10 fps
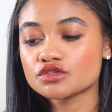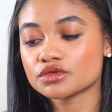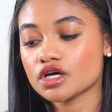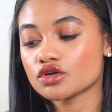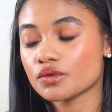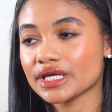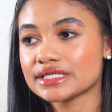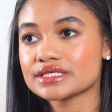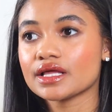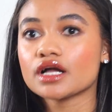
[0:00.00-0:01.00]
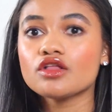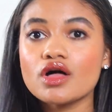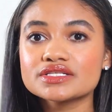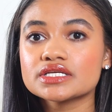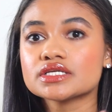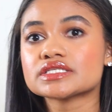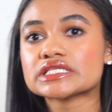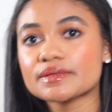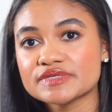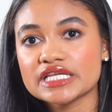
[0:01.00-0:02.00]
We're not going into like glosses,
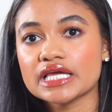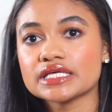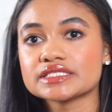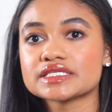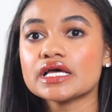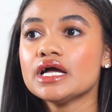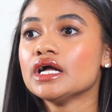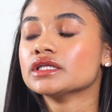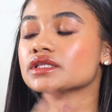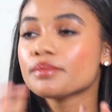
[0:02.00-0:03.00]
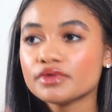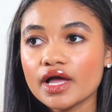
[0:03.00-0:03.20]
lip stains, lip